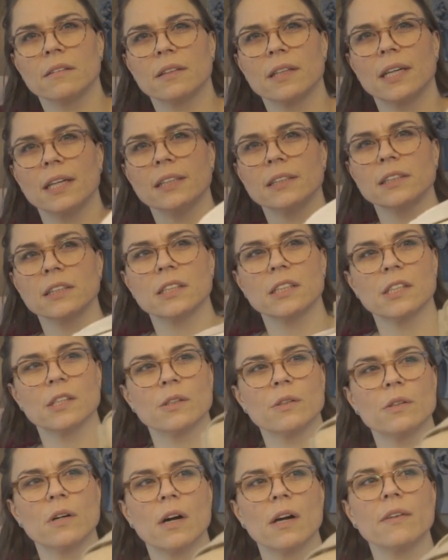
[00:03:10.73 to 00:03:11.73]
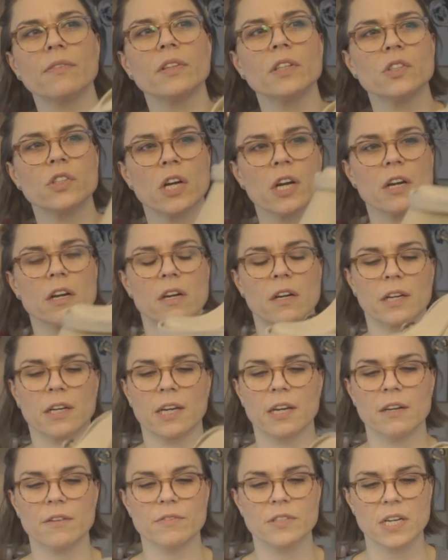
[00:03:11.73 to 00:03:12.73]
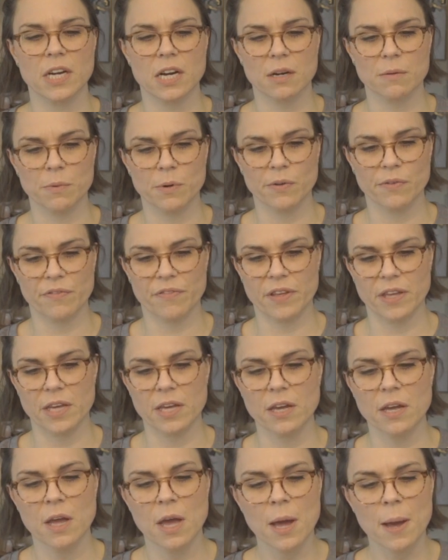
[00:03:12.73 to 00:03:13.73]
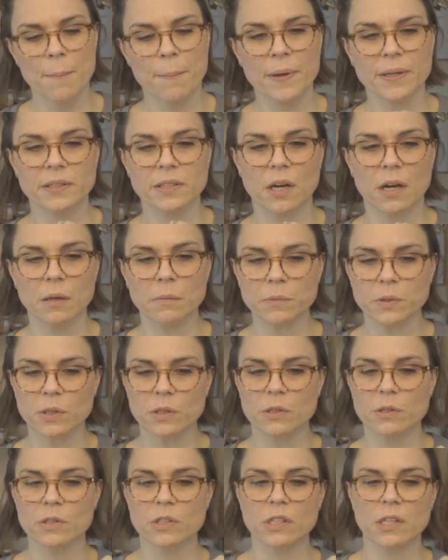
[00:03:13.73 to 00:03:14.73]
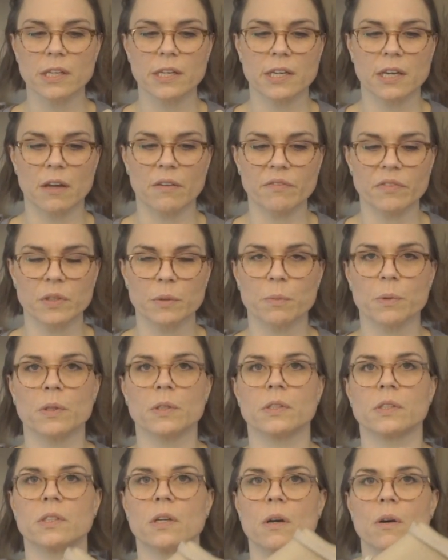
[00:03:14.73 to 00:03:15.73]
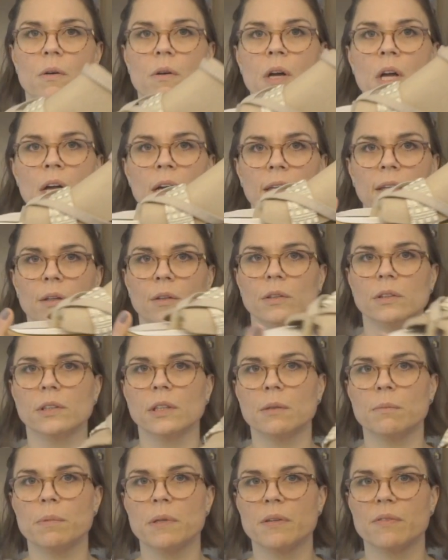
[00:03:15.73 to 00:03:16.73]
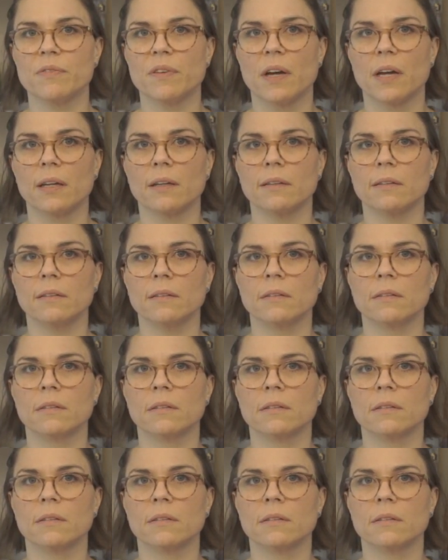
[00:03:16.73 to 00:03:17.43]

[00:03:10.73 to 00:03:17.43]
That's cute. I'll have to try it on. I kind of have terrible feet, but Toms are usually comfortable, so those could be fun.